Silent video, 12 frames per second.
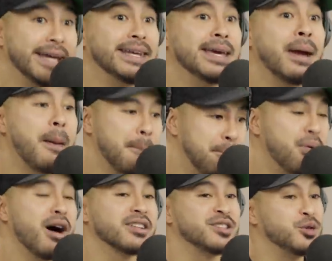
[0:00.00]
80
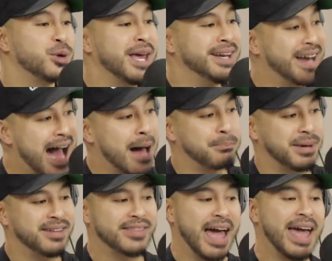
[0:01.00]
bucks. You cannot beat